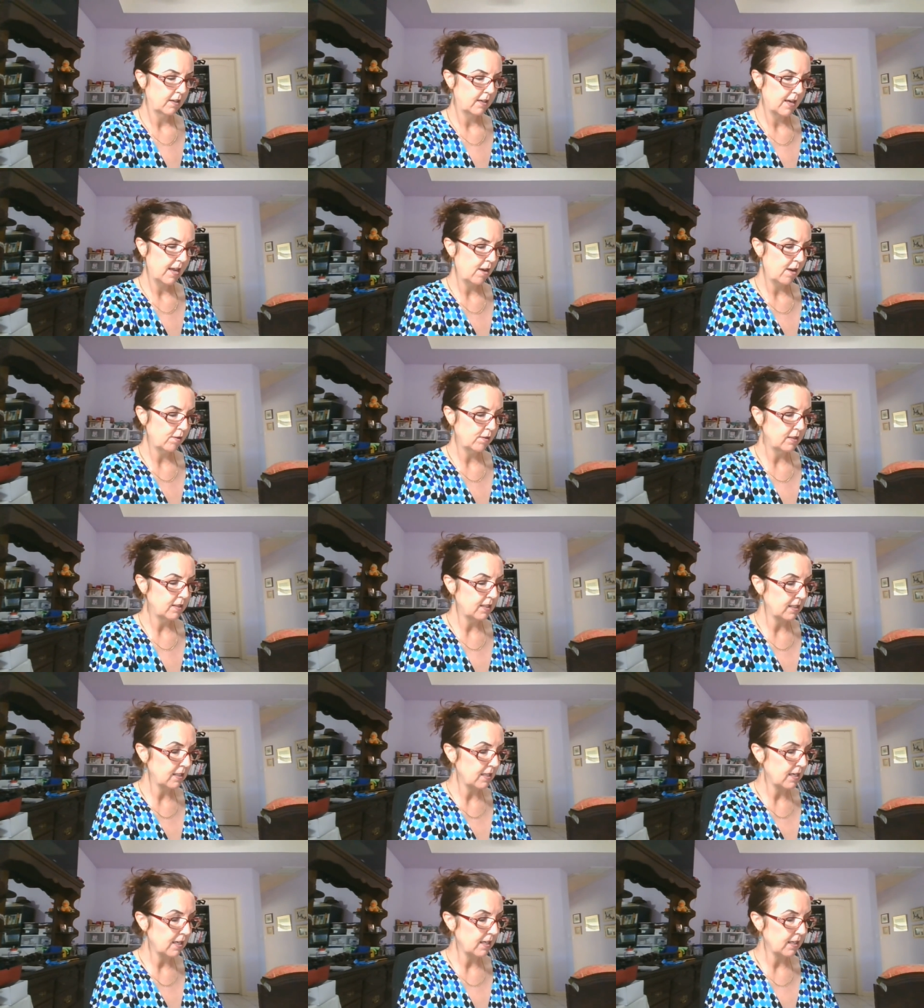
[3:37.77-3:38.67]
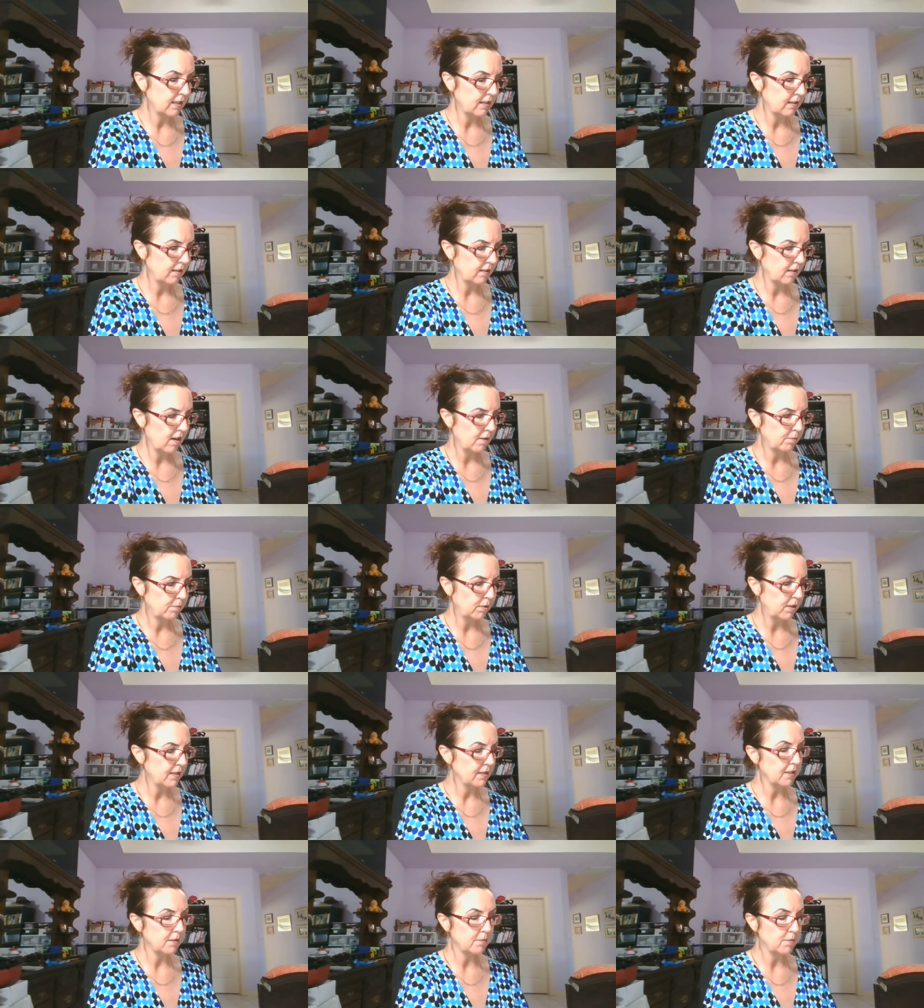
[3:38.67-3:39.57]
Now he's sick. God
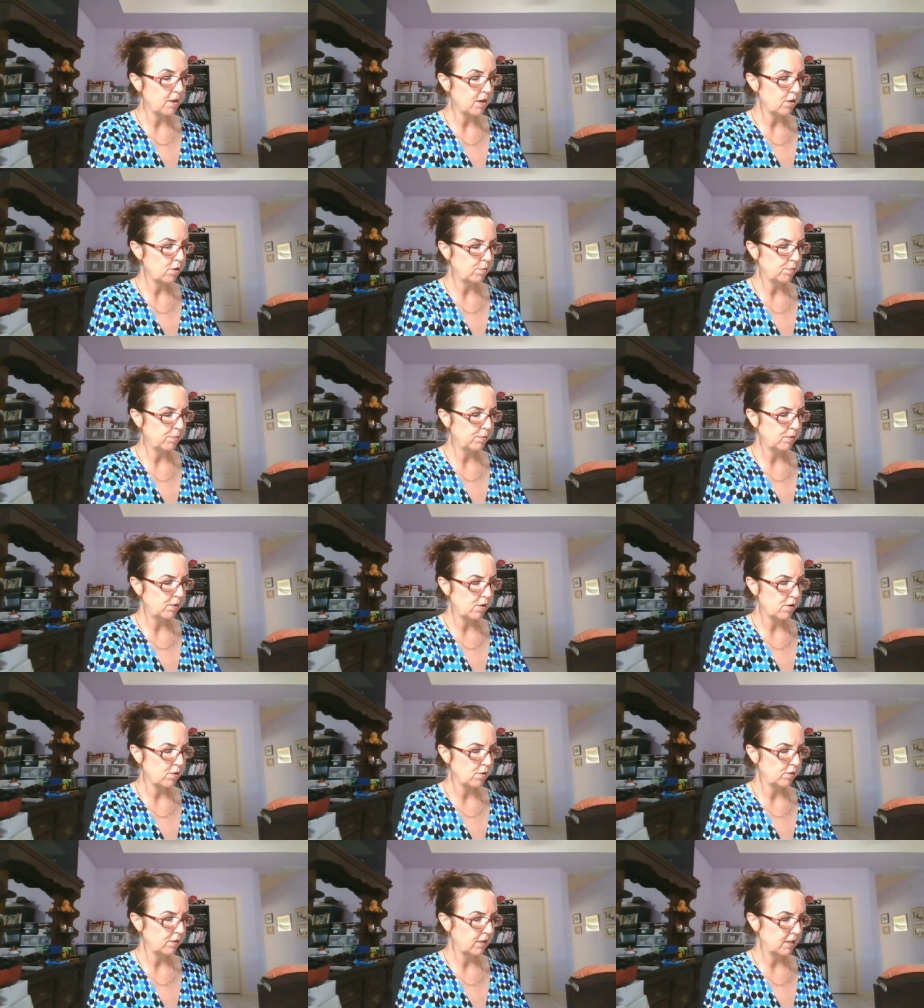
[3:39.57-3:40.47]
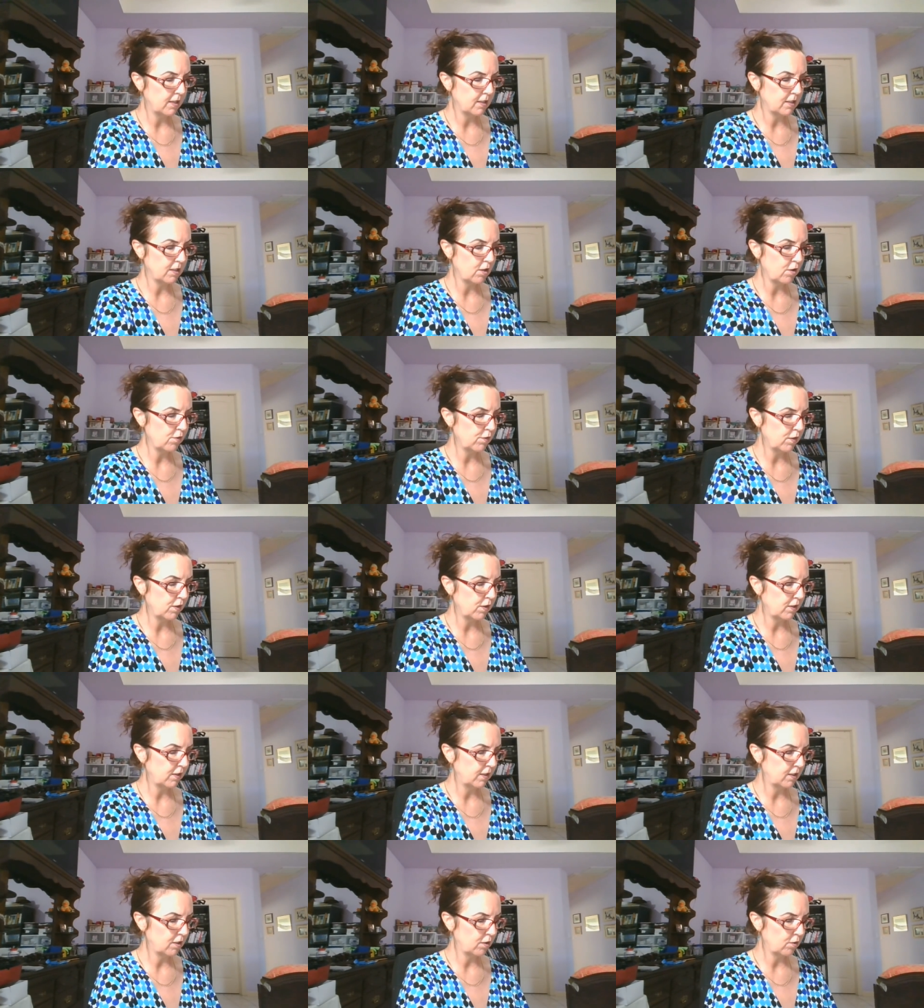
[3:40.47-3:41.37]
bless him. I hope, you know, he gets over
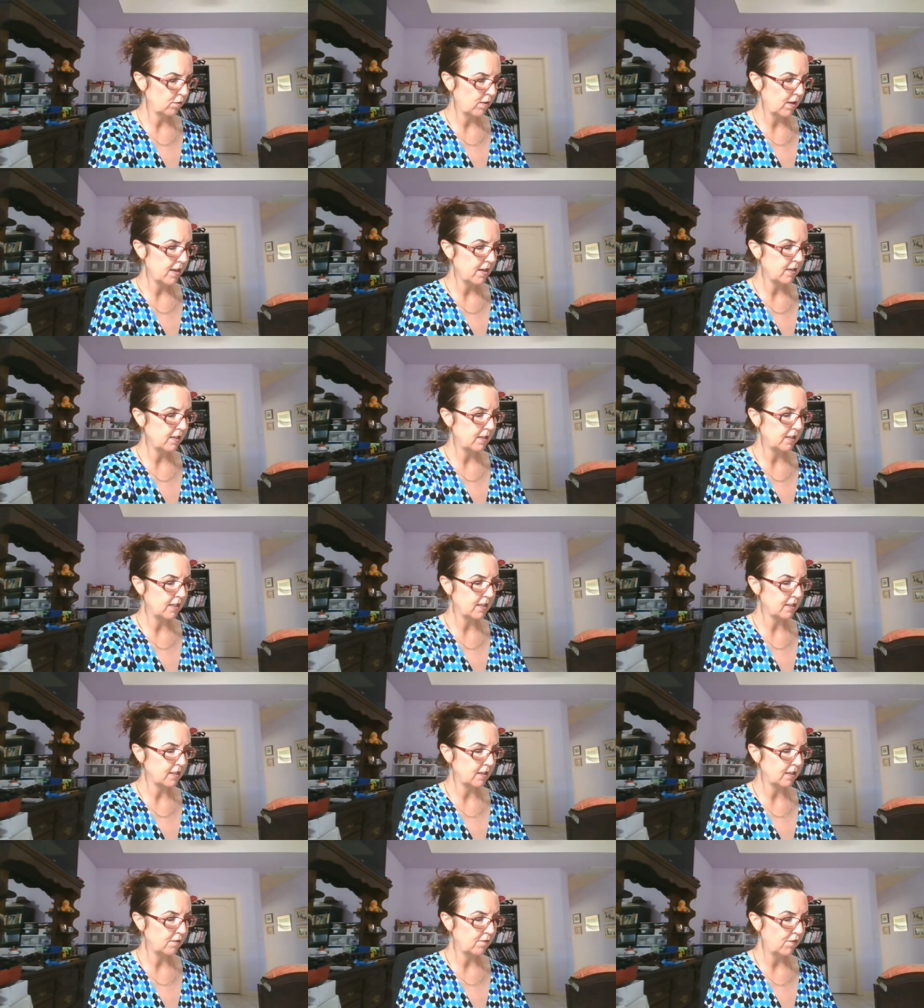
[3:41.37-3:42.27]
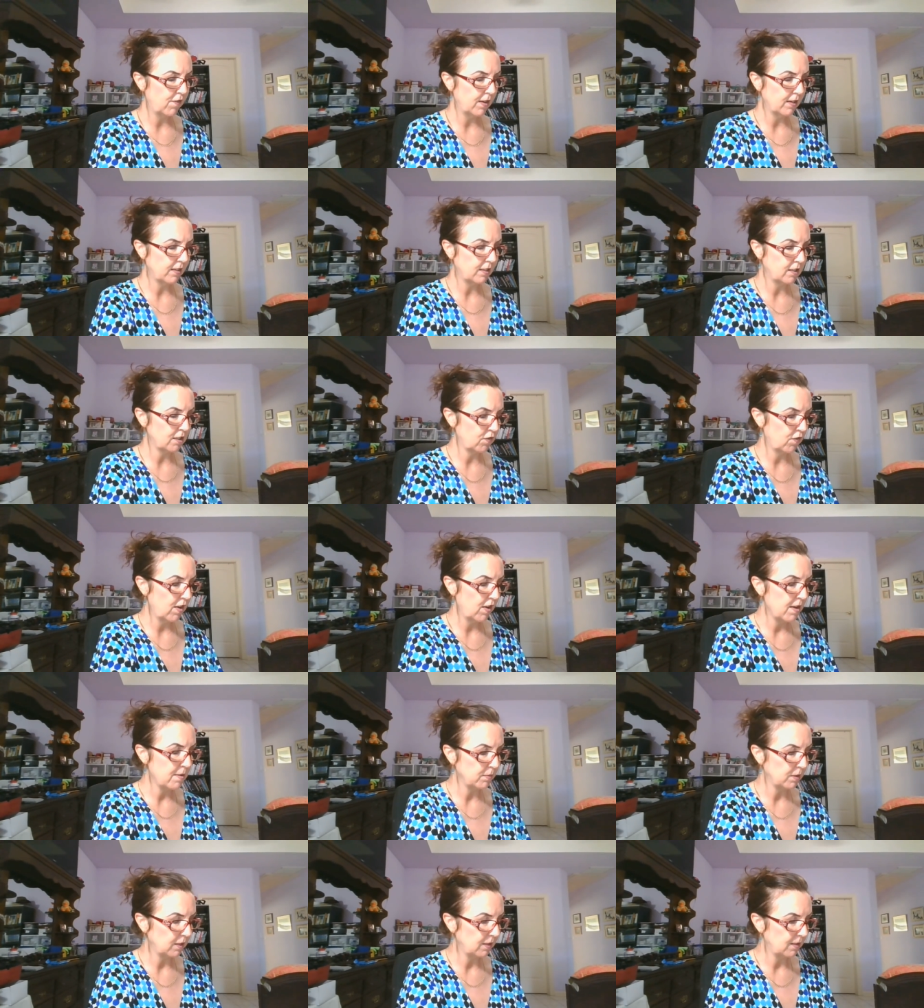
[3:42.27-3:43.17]
it and he's okay and he doesn't infect his
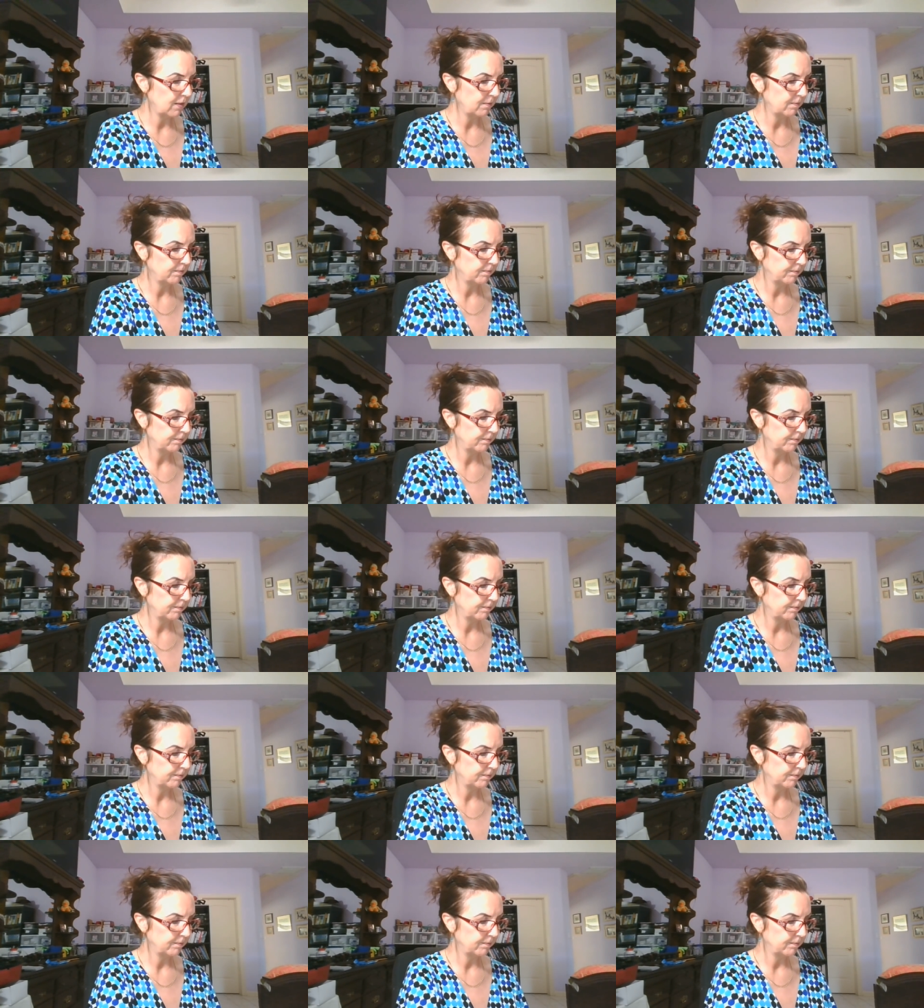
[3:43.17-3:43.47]
family.